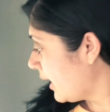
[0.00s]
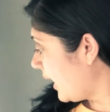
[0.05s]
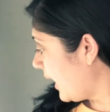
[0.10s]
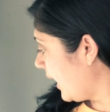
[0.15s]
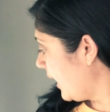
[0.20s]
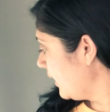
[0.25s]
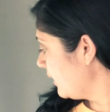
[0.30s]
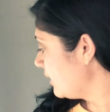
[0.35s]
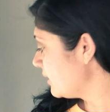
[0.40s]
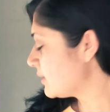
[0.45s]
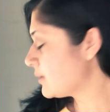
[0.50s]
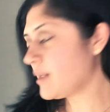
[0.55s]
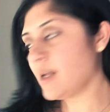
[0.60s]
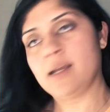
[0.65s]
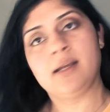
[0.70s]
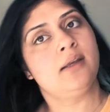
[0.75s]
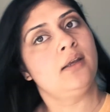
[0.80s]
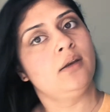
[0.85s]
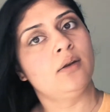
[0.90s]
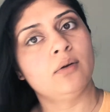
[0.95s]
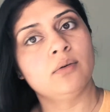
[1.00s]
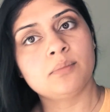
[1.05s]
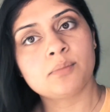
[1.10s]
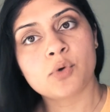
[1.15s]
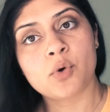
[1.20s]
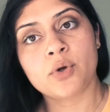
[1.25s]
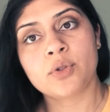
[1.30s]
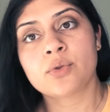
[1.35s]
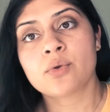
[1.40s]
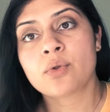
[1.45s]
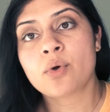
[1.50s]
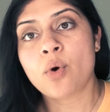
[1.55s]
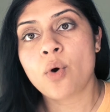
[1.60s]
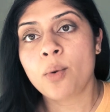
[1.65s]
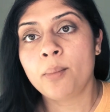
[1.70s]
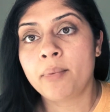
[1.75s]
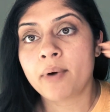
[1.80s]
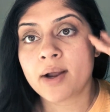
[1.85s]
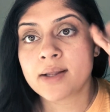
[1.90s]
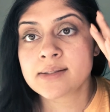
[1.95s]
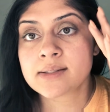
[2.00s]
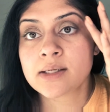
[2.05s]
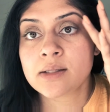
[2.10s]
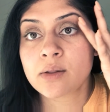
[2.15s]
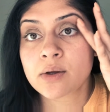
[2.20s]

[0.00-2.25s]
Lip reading: And it's like, you know, I'm going through the whole bronzy